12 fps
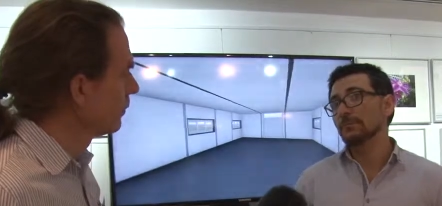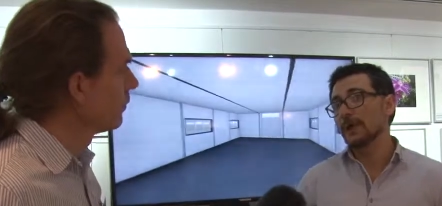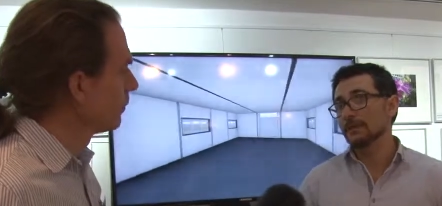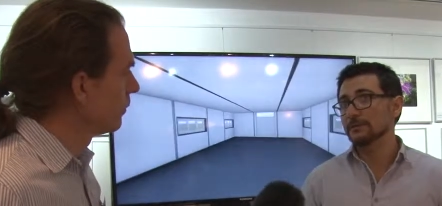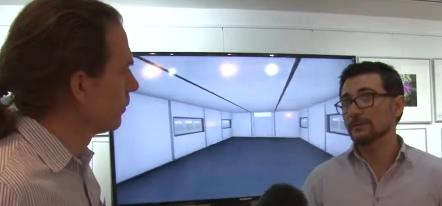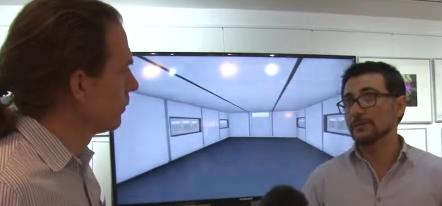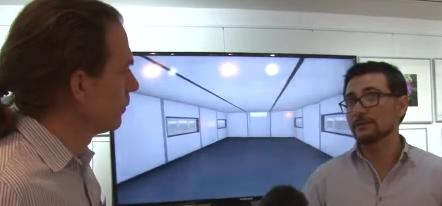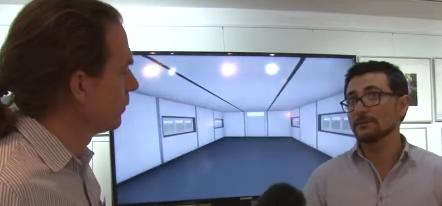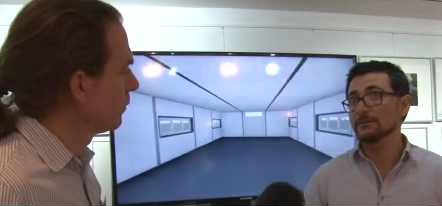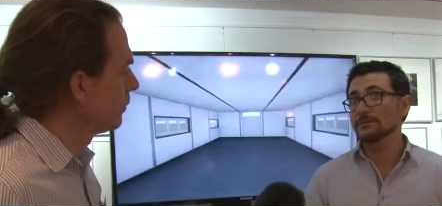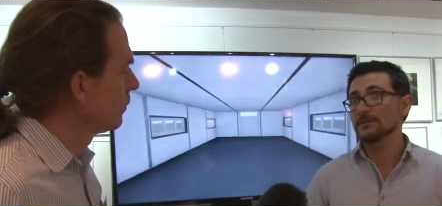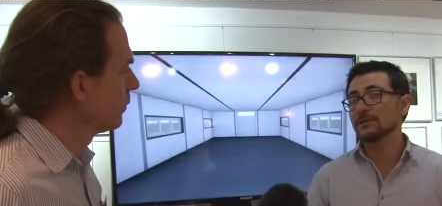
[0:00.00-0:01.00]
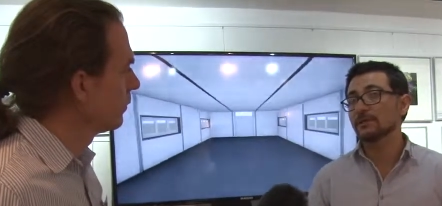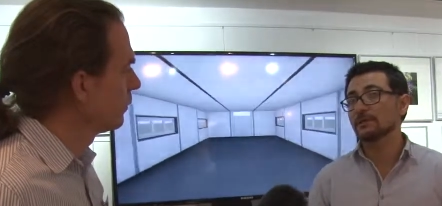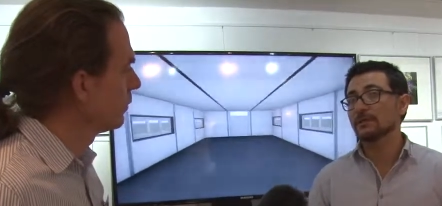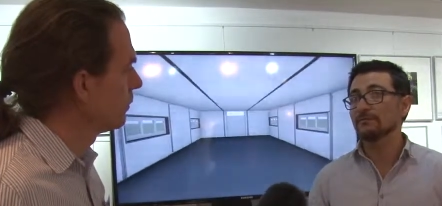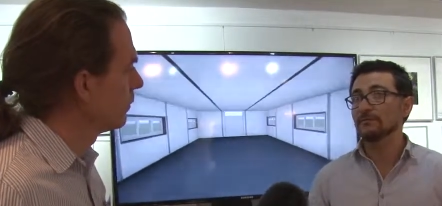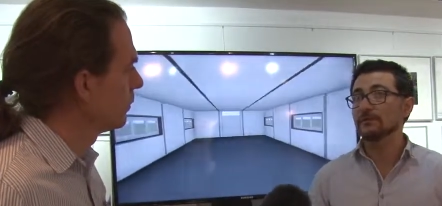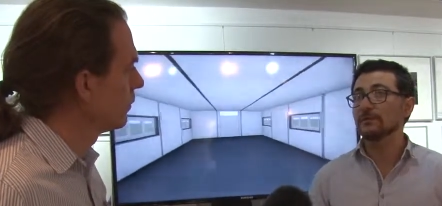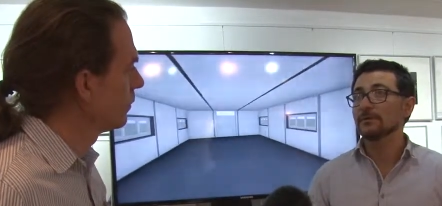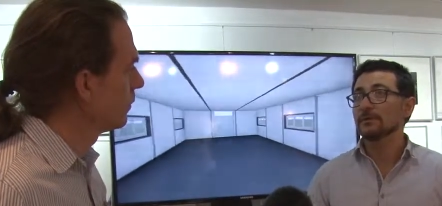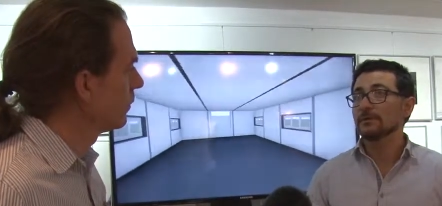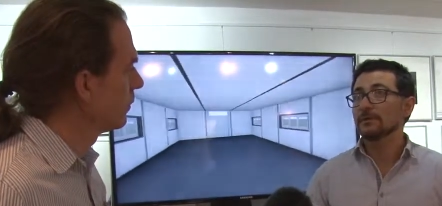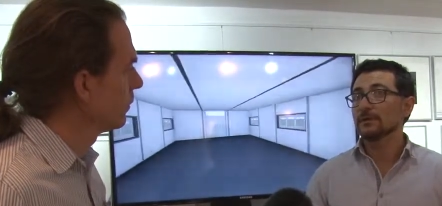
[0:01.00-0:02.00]
Speaker 1: un, unskilled labor
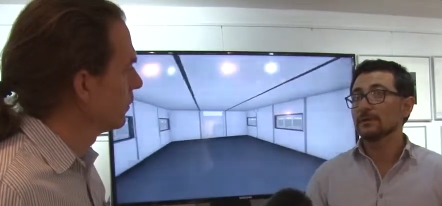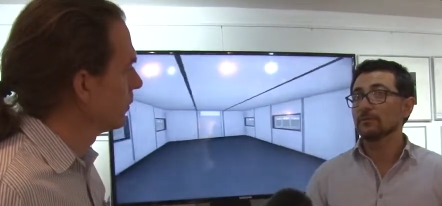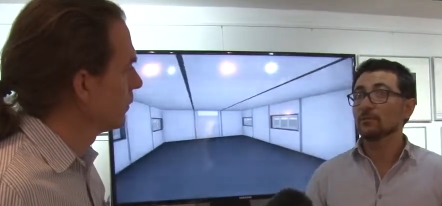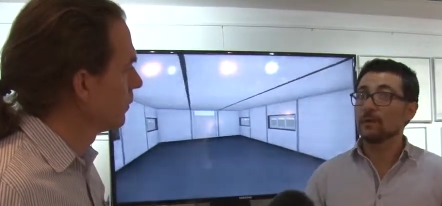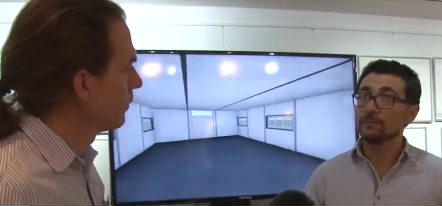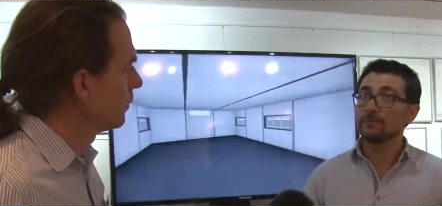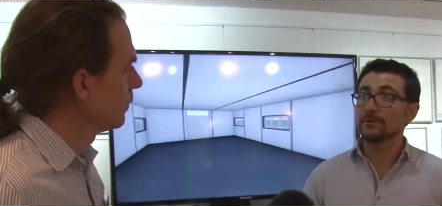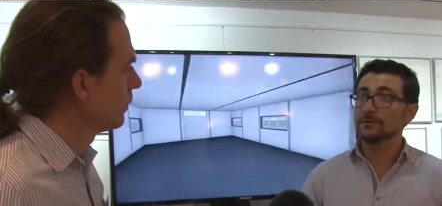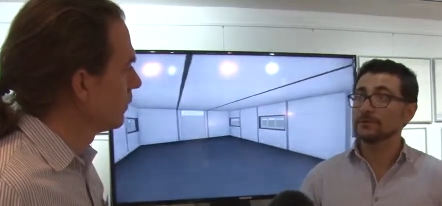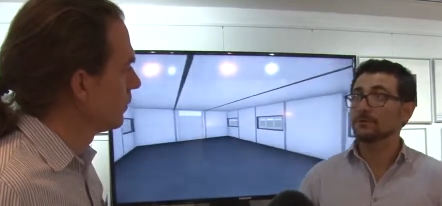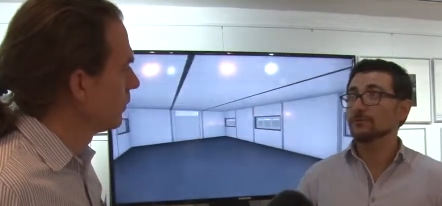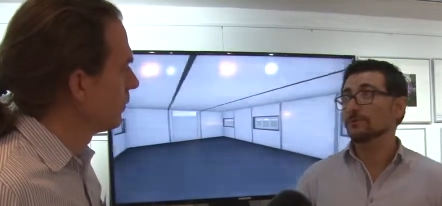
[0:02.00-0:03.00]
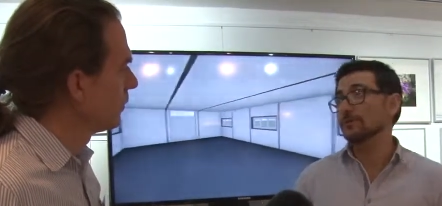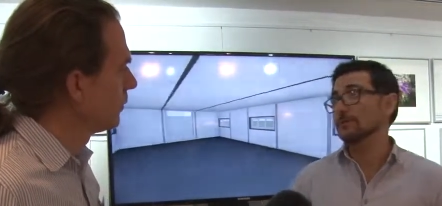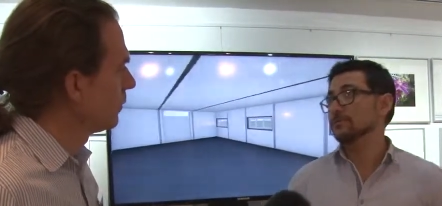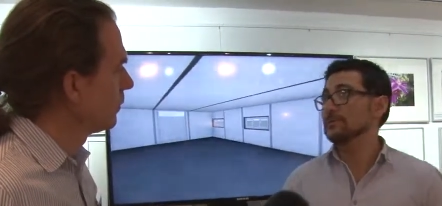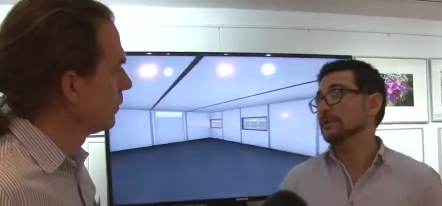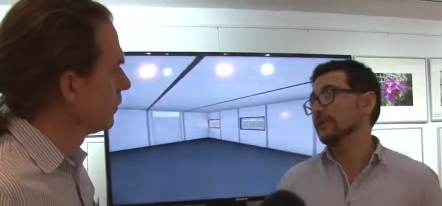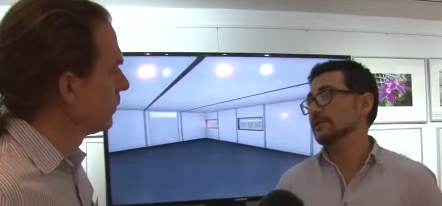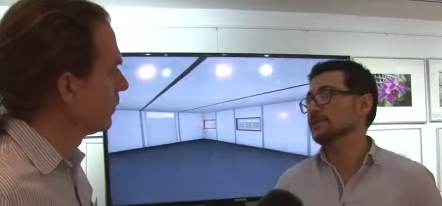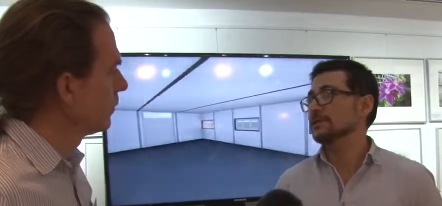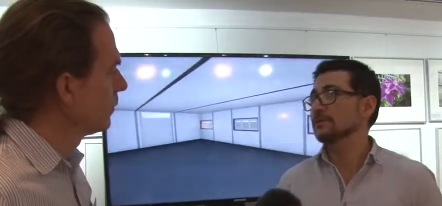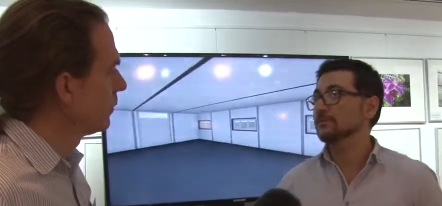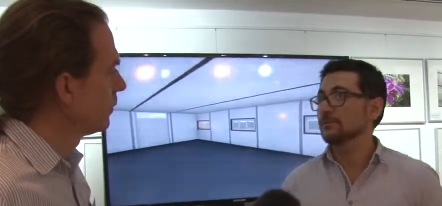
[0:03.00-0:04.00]
and one person who knows, one
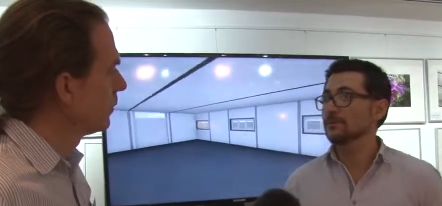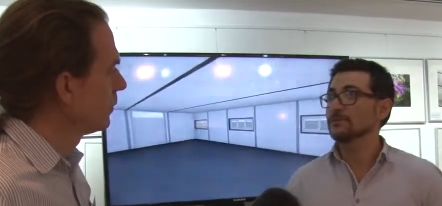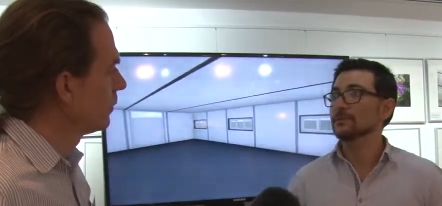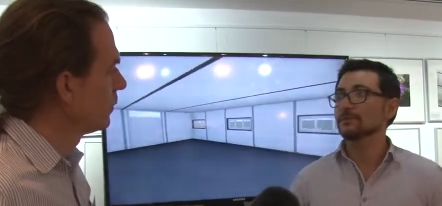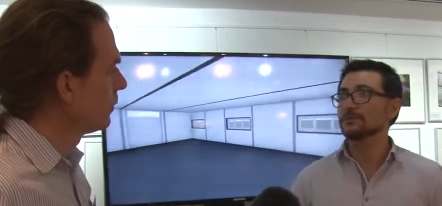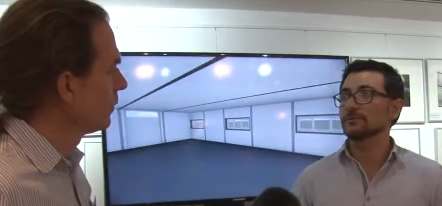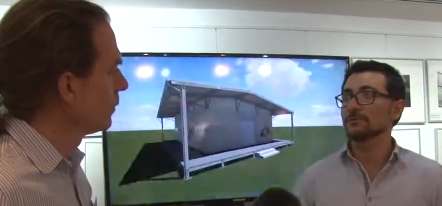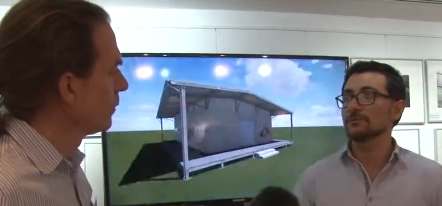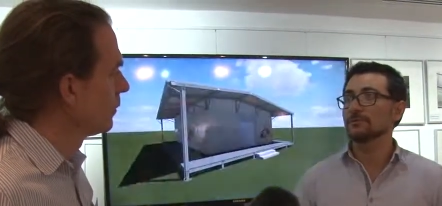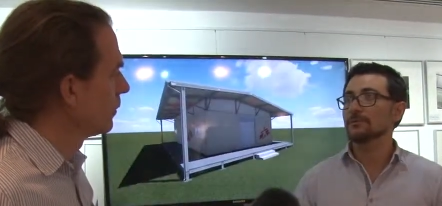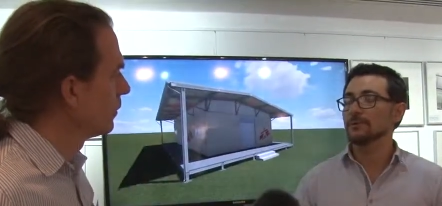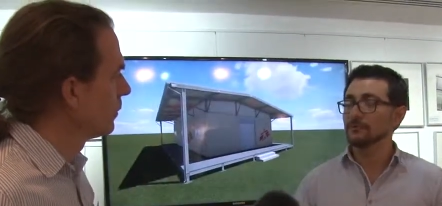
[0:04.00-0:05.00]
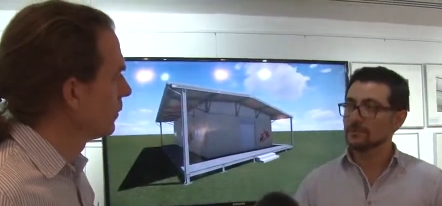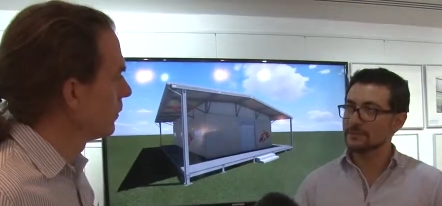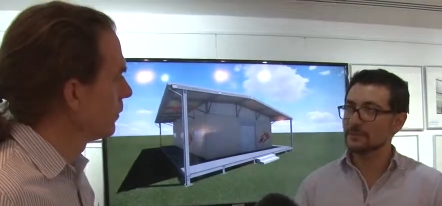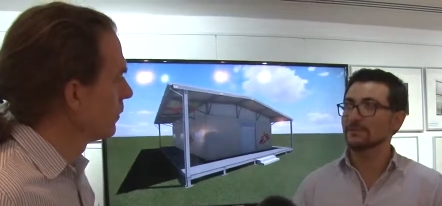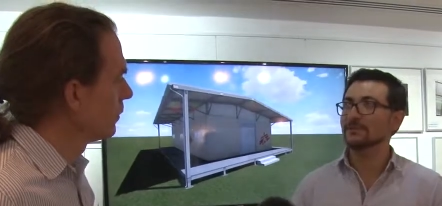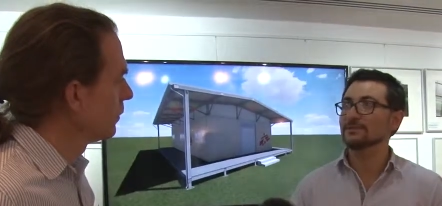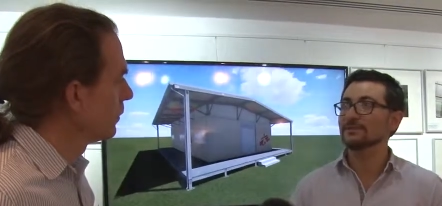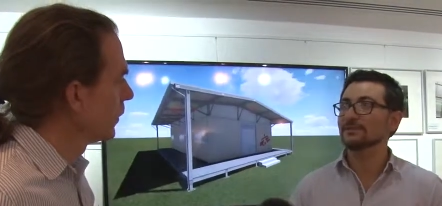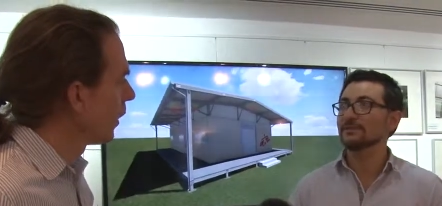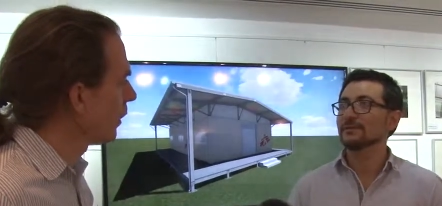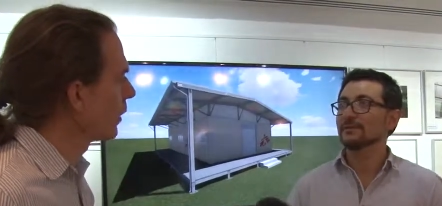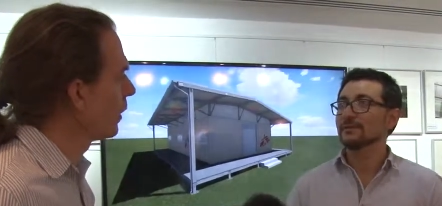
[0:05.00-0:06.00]
technician who knows how to how to assemble it.
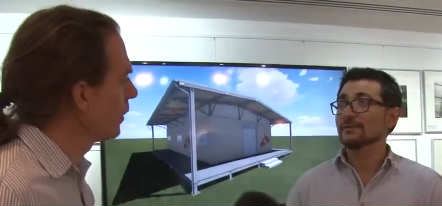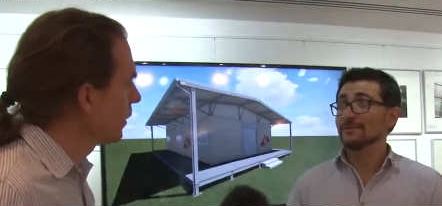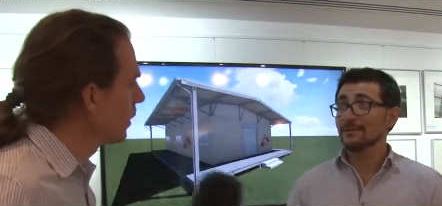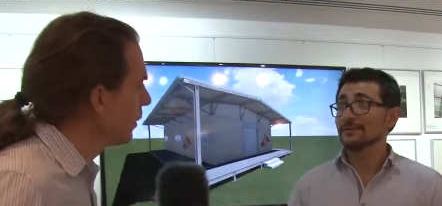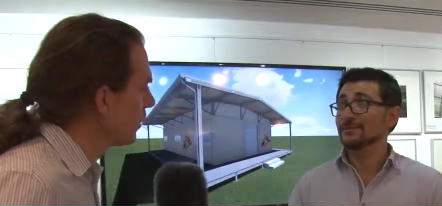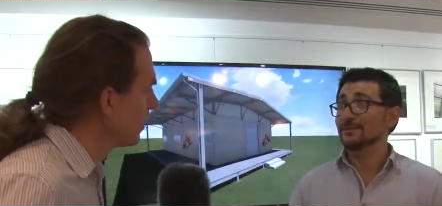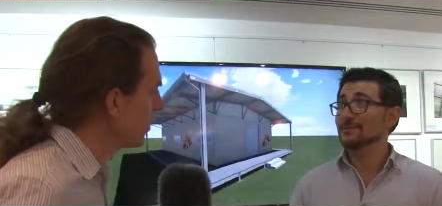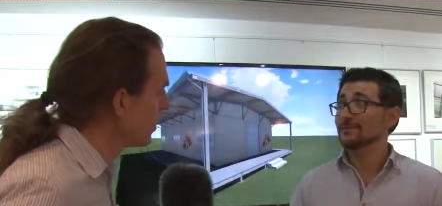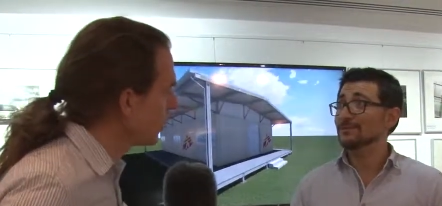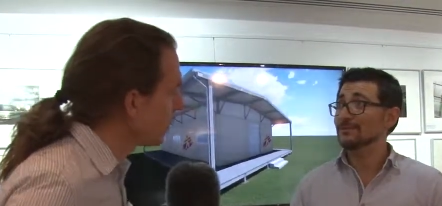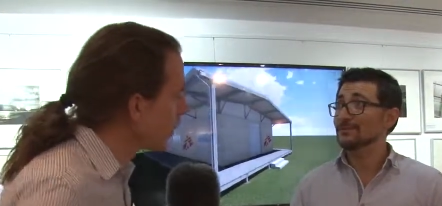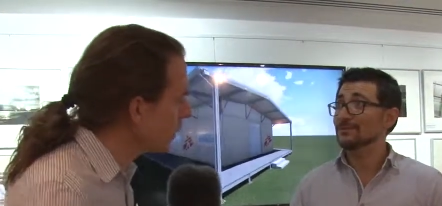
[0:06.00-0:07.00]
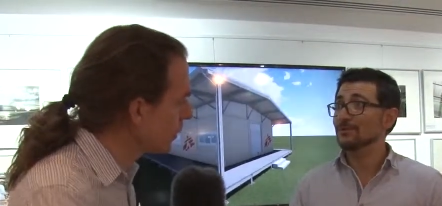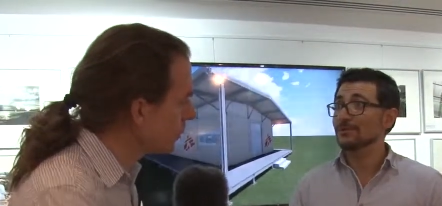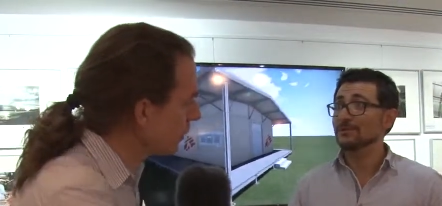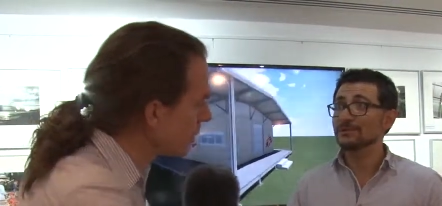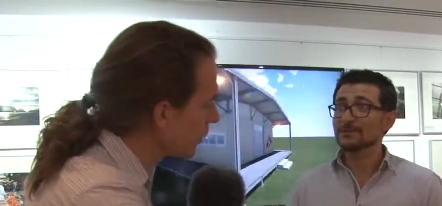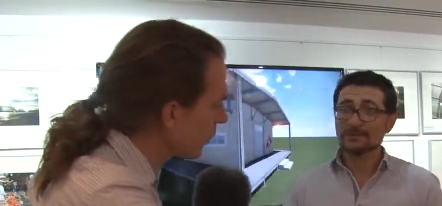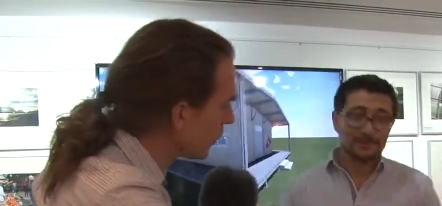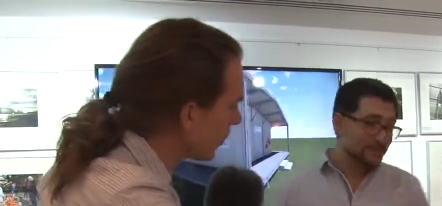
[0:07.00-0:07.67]
Speaker 2: Okay, understood. And I can see you've got